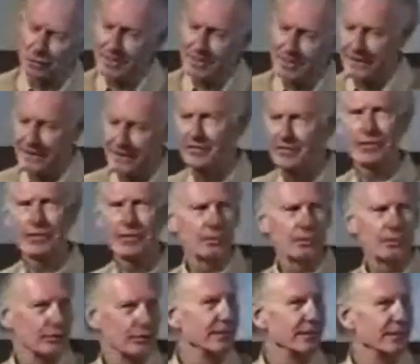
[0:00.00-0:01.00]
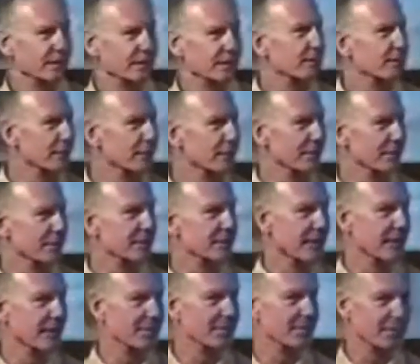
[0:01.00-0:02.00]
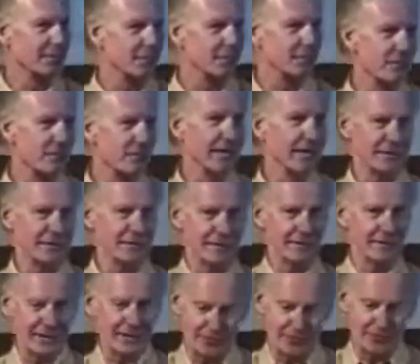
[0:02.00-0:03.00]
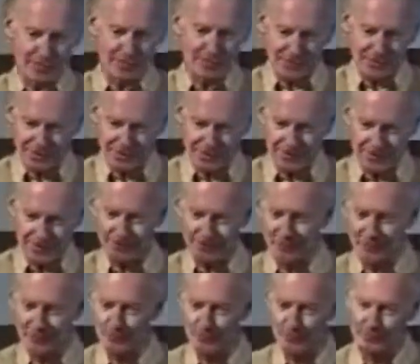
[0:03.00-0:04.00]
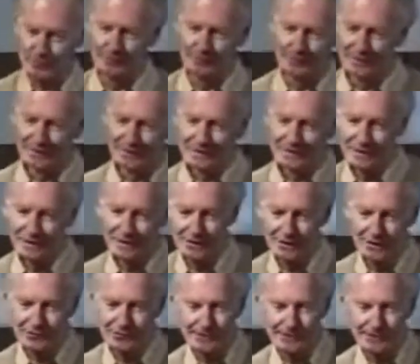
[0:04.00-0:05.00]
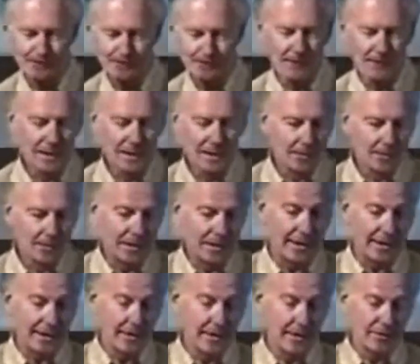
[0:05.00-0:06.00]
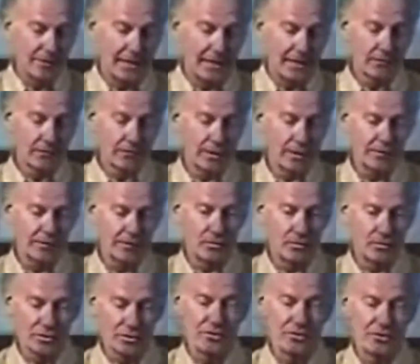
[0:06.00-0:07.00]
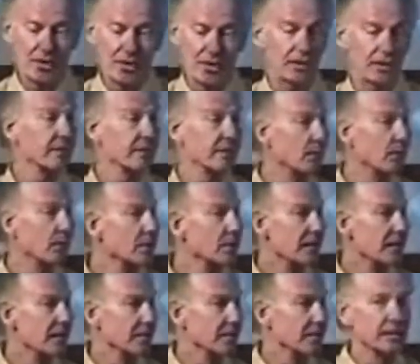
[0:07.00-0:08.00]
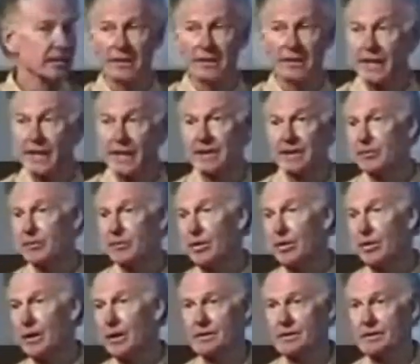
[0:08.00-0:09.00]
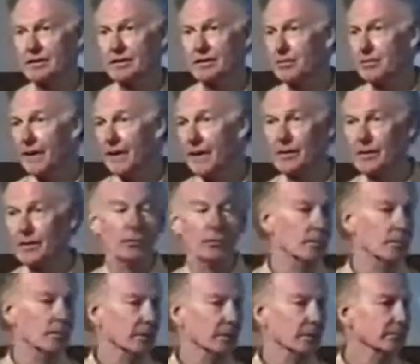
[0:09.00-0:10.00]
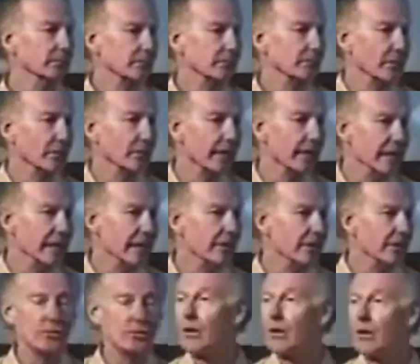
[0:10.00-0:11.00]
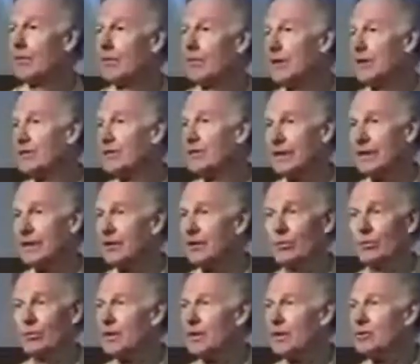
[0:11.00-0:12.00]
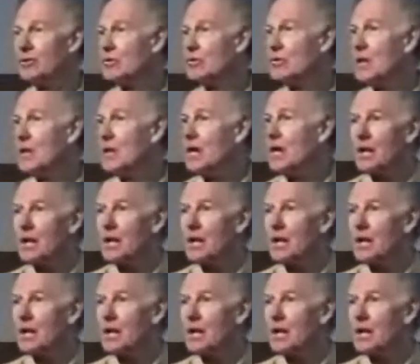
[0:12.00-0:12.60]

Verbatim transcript: told me I have another good reason for using samples of 2,000. They are representative of the whole country. But anyway, when I grew up, of course, demography was destiny Catholic, Protestant, man, woman, your age, all of these things. Once you